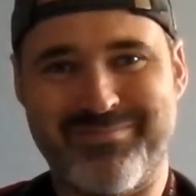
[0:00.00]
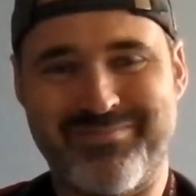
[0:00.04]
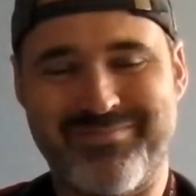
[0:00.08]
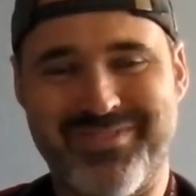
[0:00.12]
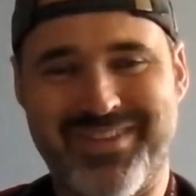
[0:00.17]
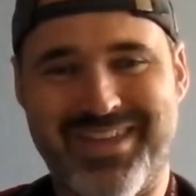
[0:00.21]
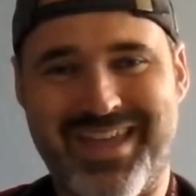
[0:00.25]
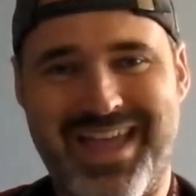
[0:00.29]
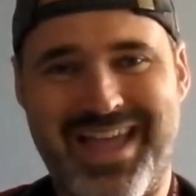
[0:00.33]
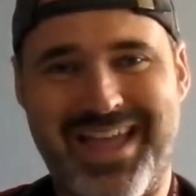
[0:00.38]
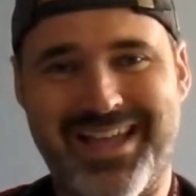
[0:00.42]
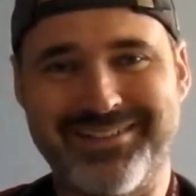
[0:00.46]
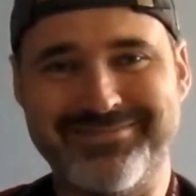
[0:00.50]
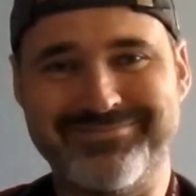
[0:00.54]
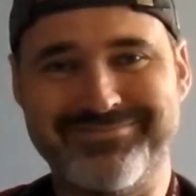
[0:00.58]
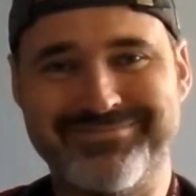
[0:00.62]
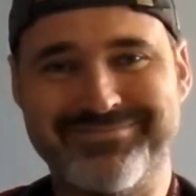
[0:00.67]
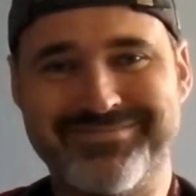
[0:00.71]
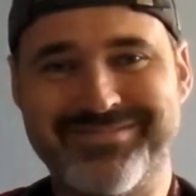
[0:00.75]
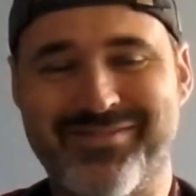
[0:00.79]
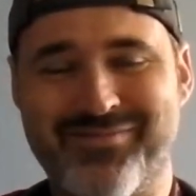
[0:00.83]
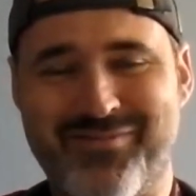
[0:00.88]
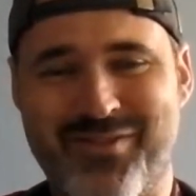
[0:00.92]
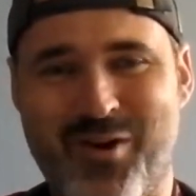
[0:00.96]
Okay?
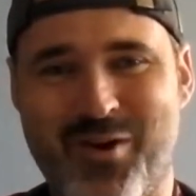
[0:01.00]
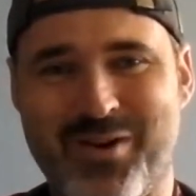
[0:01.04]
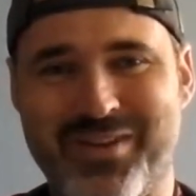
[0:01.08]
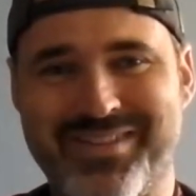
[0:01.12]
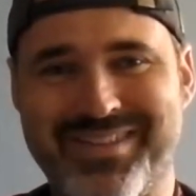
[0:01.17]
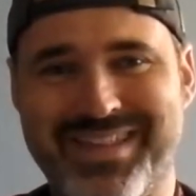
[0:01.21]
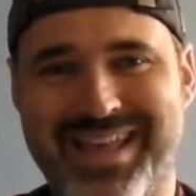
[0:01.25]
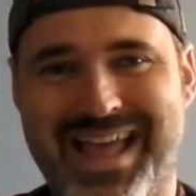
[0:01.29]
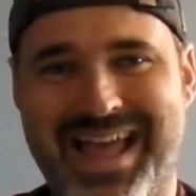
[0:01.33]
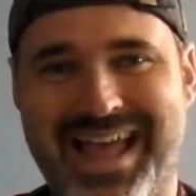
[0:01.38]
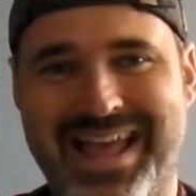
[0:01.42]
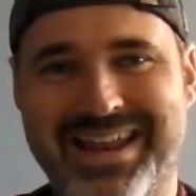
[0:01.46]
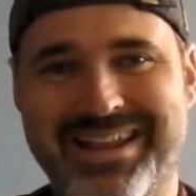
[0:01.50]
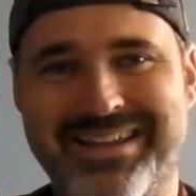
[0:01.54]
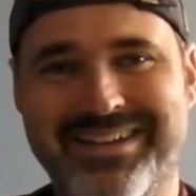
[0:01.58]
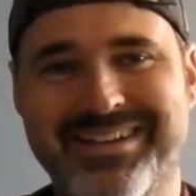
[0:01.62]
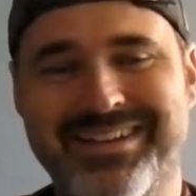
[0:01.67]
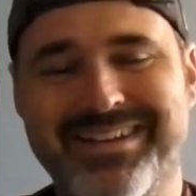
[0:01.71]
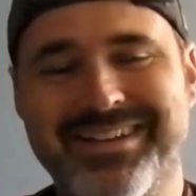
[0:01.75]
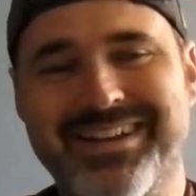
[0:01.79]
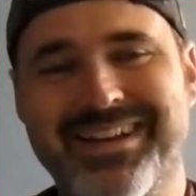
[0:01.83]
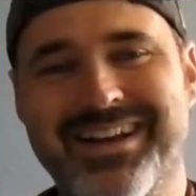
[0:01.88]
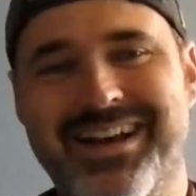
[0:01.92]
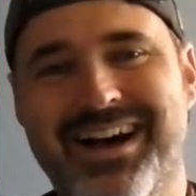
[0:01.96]
Very sad.
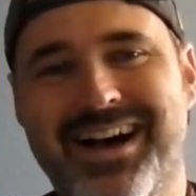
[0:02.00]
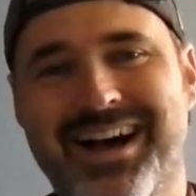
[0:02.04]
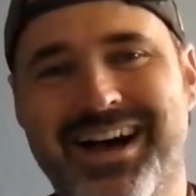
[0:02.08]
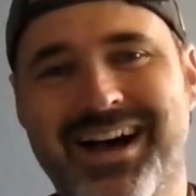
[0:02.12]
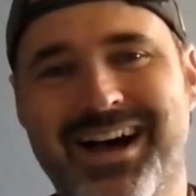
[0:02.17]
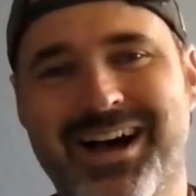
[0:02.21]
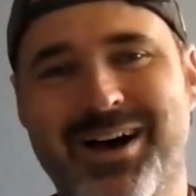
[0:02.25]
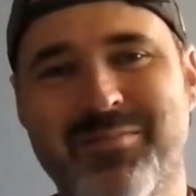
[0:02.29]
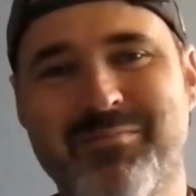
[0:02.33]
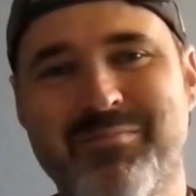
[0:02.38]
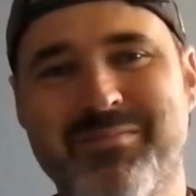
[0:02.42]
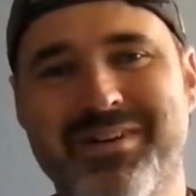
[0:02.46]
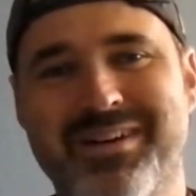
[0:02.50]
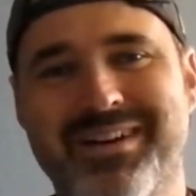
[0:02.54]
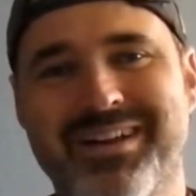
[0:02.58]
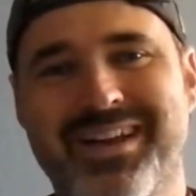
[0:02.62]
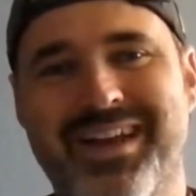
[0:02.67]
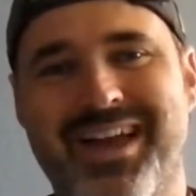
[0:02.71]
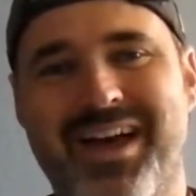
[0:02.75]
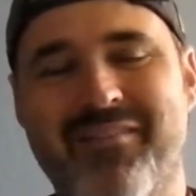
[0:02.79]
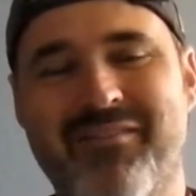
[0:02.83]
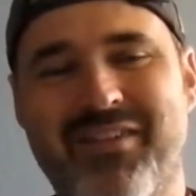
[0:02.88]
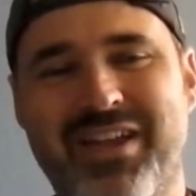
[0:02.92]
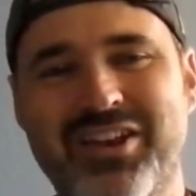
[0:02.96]

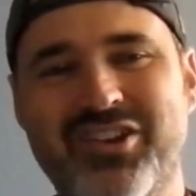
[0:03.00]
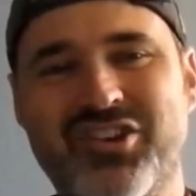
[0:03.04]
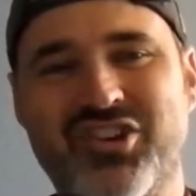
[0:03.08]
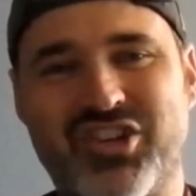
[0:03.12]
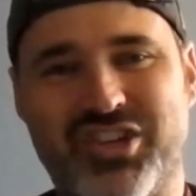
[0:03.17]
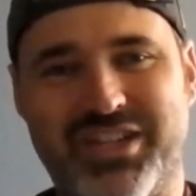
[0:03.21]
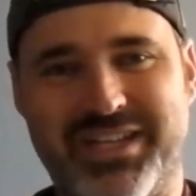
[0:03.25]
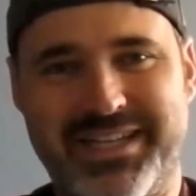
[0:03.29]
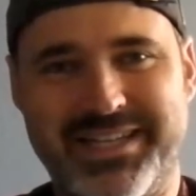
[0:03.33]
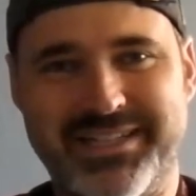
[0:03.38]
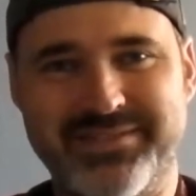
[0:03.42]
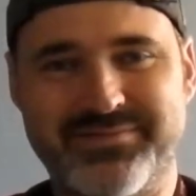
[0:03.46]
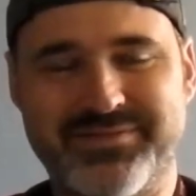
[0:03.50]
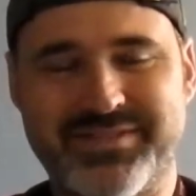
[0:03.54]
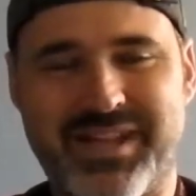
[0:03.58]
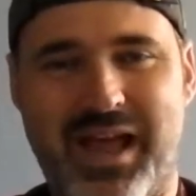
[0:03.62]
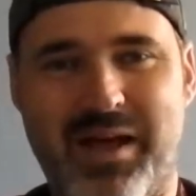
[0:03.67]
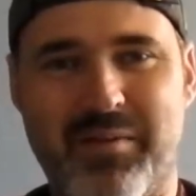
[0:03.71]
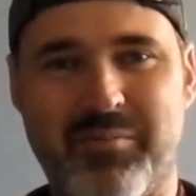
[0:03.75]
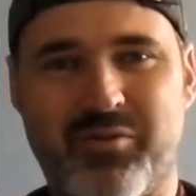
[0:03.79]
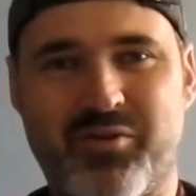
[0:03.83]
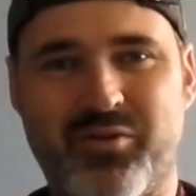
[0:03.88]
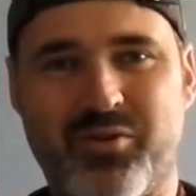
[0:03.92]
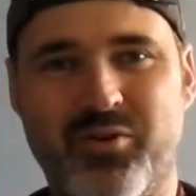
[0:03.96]
Eventually,
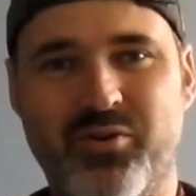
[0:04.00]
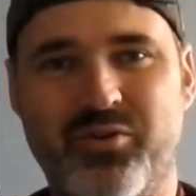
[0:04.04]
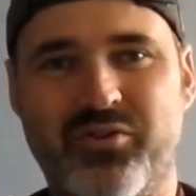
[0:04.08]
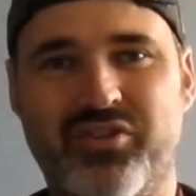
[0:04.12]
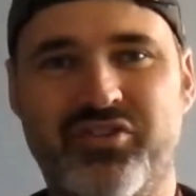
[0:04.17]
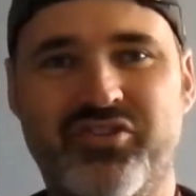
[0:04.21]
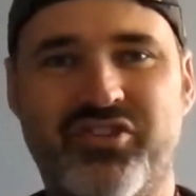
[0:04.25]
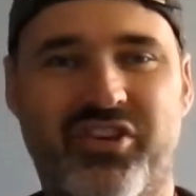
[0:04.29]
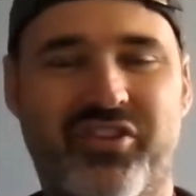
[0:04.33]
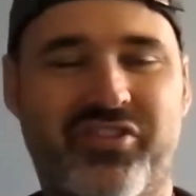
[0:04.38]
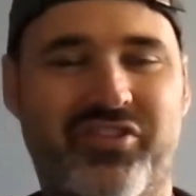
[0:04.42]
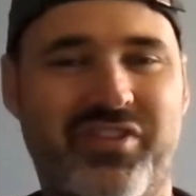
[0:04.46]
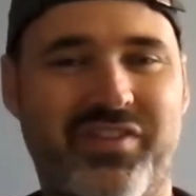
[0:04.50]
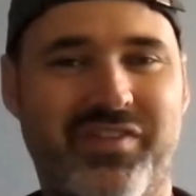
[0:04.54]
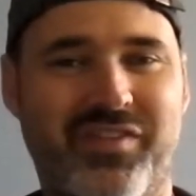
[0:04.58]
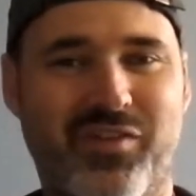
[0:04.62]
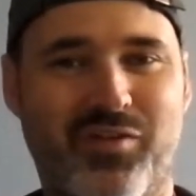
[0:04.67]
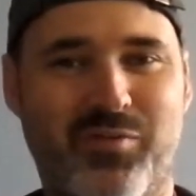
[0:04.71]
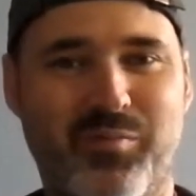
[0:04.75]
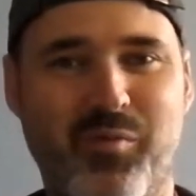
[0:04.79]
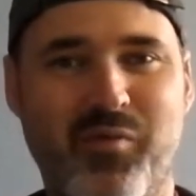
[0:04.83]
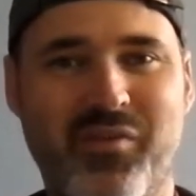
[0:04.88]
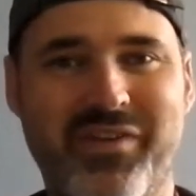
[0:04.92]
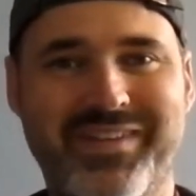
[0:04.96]
Tom Cruise had just seen
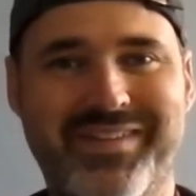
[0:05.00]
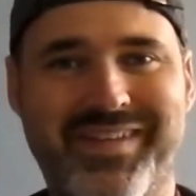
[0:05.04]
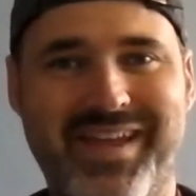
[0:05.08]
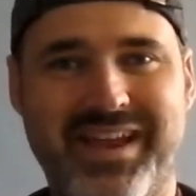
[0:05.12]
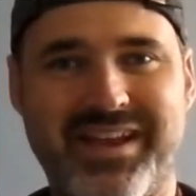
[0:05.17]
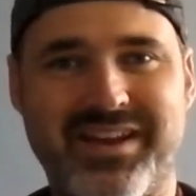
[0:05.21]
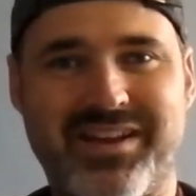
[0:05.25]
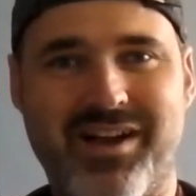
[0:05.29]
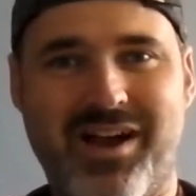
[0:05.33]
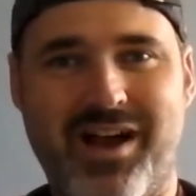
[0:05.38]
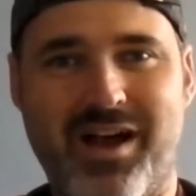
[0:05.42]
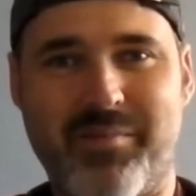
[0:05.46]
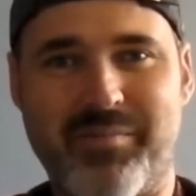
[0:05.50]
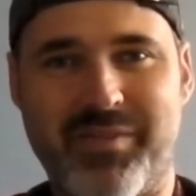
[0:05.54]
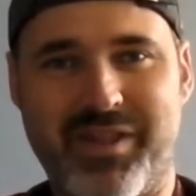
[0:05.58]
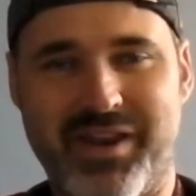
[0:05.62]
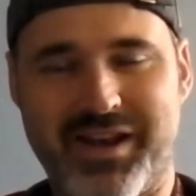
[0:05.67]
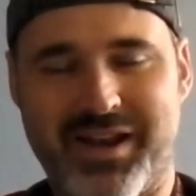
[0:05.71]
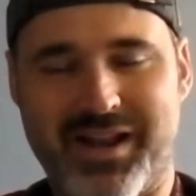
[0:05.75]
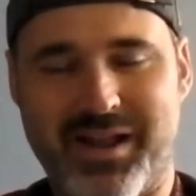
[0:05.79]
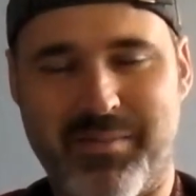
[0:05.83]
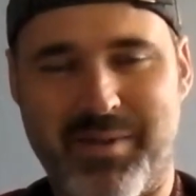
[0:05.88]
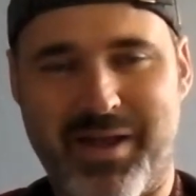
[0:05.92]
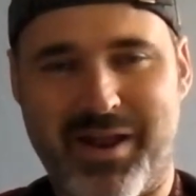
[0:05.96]
this movie Dead Calm that
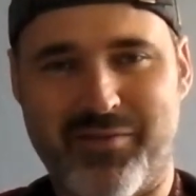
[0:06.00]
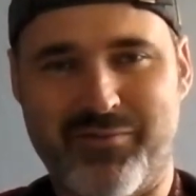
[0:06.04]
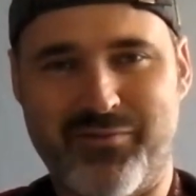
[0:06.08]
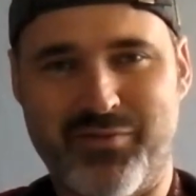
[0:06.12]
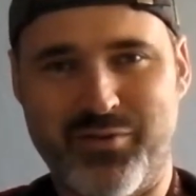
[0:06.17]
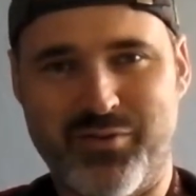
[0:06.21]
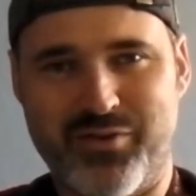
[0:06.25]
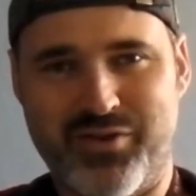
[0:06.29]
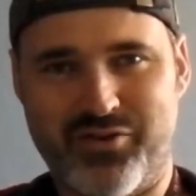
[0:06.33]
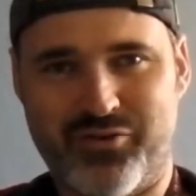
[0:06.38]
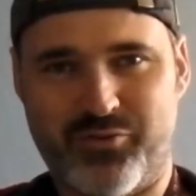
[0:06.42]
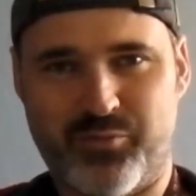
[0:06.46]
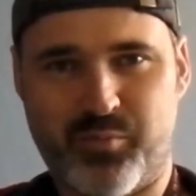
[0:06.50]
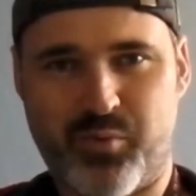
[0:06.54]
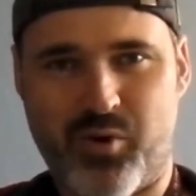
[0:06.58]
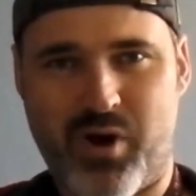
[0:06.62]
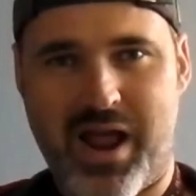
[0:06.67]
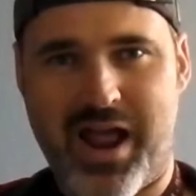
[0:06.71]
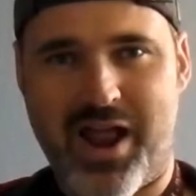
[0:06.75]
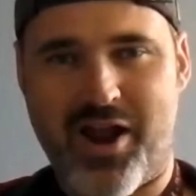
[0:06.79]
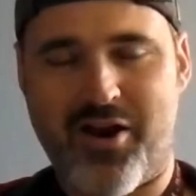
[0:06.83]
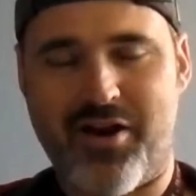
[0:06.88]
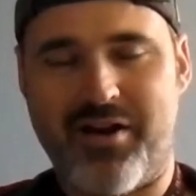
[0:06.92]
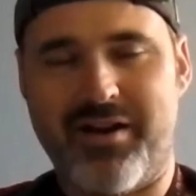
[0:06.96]
had come out a few years
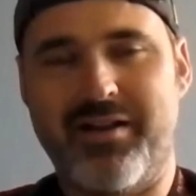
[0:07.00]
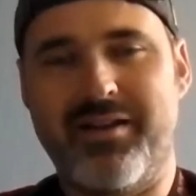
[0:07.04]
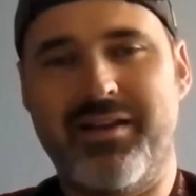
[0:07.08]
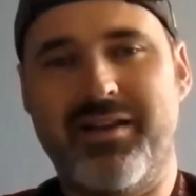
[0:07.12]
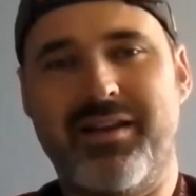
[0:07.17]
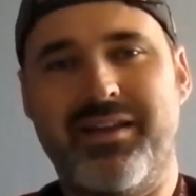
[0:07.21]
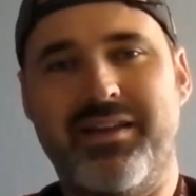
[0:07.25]
prior,